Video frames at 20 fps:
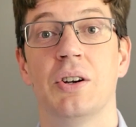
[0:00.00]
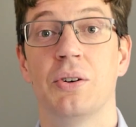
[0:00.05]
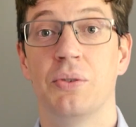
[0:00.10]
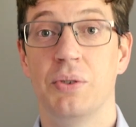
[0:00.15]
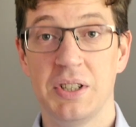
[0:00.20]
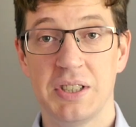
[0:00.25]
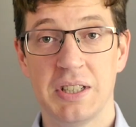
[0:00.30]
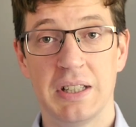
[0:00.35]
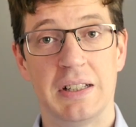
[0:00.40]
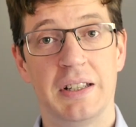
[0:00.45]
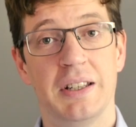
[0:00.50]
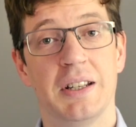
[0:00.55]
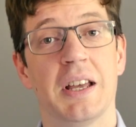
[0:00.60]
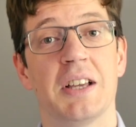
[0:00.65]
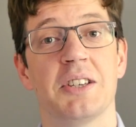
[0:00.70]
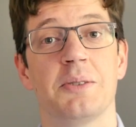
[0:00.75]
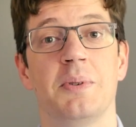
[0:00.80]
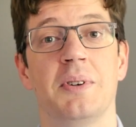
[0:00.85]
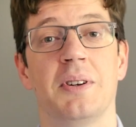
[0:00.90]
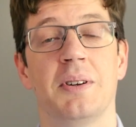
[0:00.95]
Recently, it
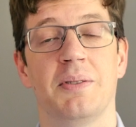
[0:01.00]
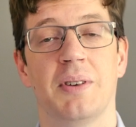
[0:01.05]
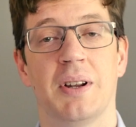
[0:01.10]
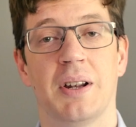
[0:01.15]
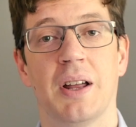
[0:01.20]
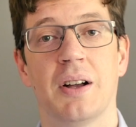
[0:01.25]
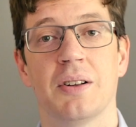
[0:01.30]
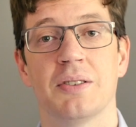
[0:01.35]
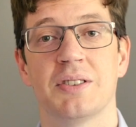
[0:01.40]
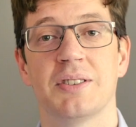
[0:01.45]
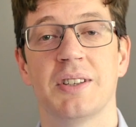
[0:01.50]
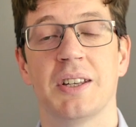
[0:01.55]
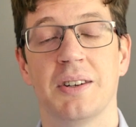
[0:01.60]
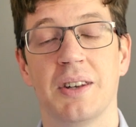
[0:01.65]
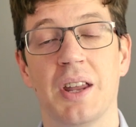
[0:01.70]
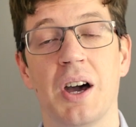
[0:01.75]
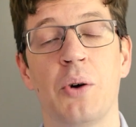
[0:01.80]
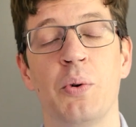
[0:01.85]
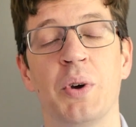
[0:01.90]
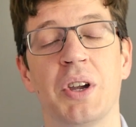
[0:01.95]
has been announced that
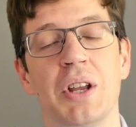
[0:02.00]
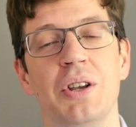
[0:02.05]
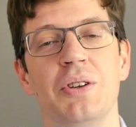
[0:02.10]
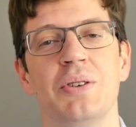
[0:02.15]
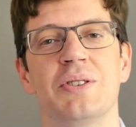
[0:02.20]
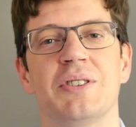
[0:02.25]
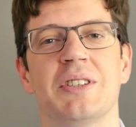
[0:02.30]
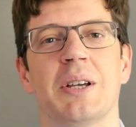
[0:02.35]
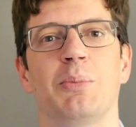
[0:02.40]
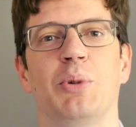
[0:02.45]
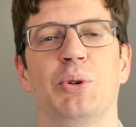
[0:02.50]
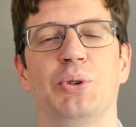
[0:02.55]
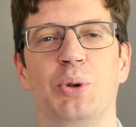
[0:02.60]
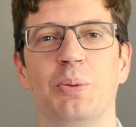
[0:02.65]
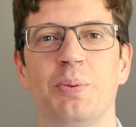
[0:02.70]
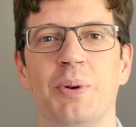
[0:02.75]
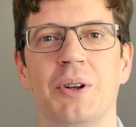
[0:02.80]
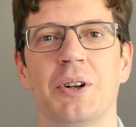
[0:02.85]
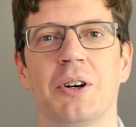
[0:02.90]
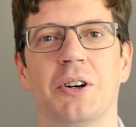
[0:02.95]
now we can use SAML
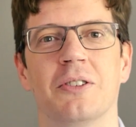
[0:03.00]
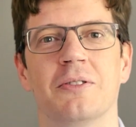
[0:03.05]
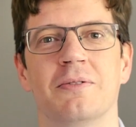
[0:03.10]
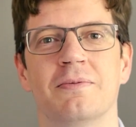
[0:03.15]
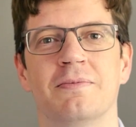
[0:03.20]
2.0.